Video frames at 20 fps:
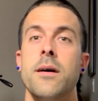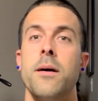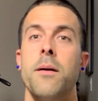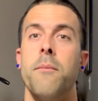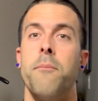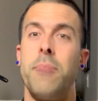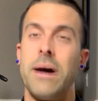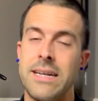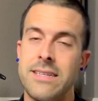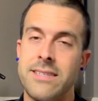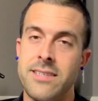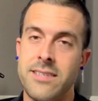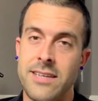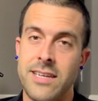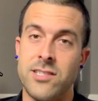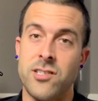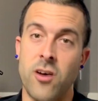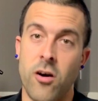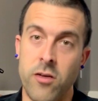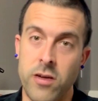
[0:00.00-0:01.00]
But
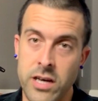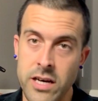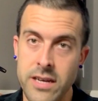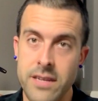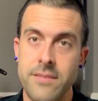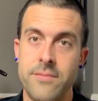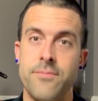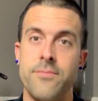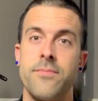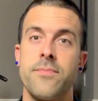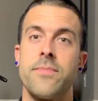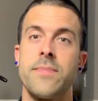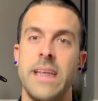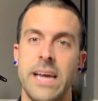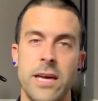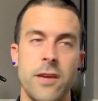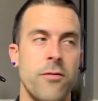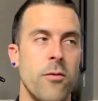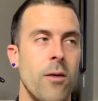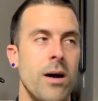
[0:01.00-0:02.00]
it's all good. Thank
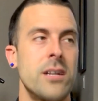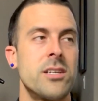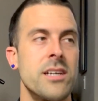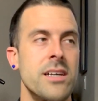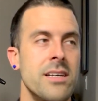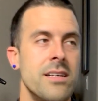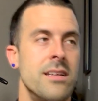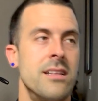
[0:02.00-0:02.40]
you for watching.